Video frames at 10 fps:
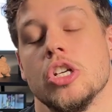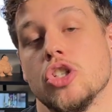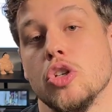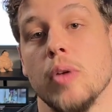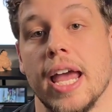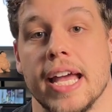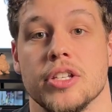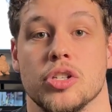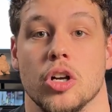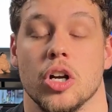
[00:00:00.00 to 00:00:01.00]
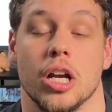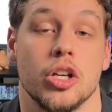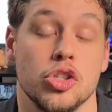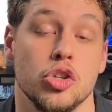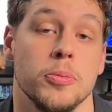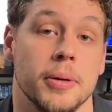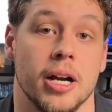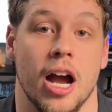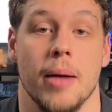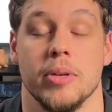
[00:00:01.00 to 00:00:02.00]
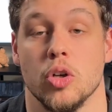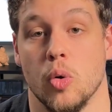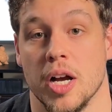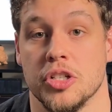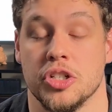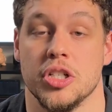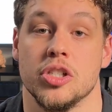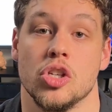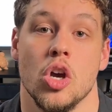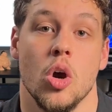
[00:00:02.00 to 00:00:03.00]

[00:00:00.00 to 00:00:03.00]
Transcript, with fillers: to answer super common questions